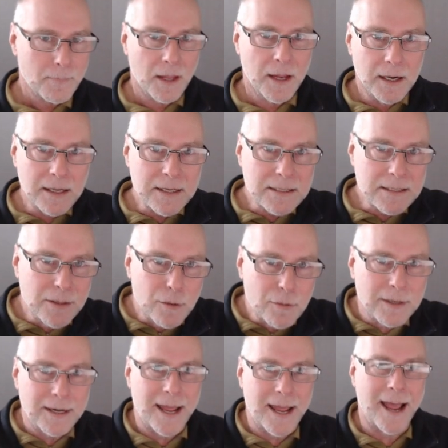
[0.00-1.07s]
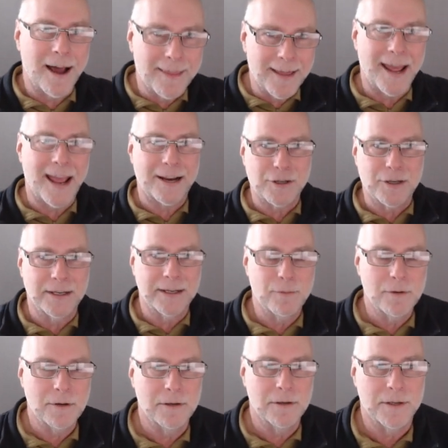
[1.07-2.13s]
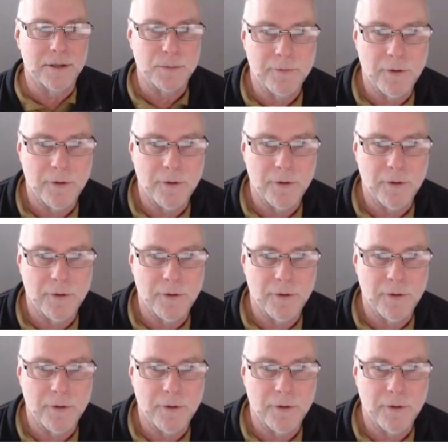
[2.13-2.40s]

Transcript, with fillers: Now, let's look at how that actually works.